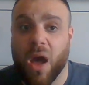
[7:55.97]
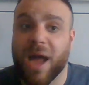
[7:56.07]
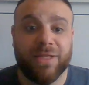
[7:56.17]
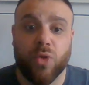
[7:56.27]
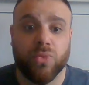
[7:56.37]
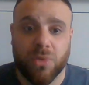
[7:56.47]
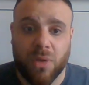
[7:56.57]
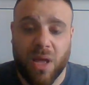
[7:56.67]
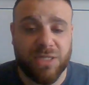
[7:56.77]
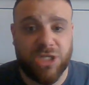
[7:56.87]
I don't.
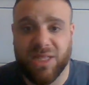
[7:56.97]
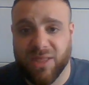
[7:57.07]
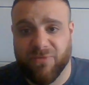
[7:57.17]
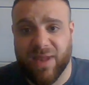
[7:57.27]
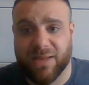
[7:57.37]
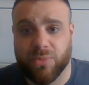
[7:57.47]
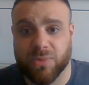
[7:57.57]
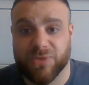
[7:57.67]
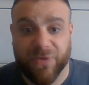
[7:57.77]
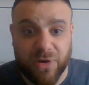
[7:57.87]
I actually think Vlad
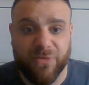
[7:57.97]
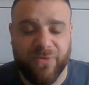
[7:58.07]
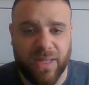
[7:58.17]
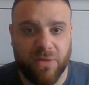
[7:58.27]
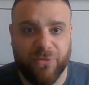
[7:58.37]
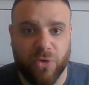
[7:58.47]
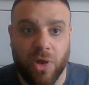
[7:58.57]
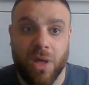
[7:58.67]
was very fleet of foot.